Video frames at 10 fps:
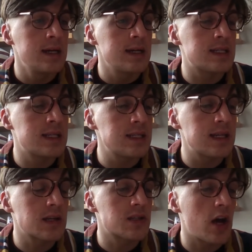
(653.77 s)

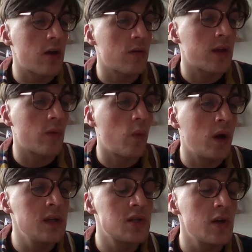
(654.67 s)
Statistics show that one
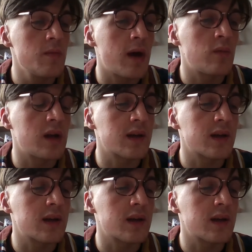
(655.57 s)
in two men will